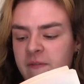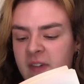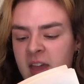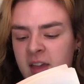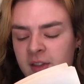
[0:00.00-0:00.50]

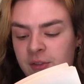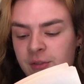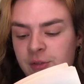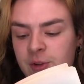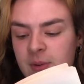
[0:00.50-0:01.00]
fingers
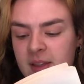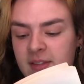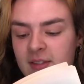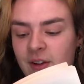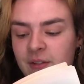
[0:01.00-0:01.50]
through his
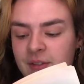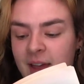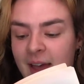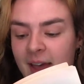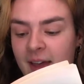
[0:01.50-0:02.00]
soft
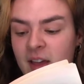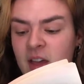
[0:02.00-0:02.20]
hair,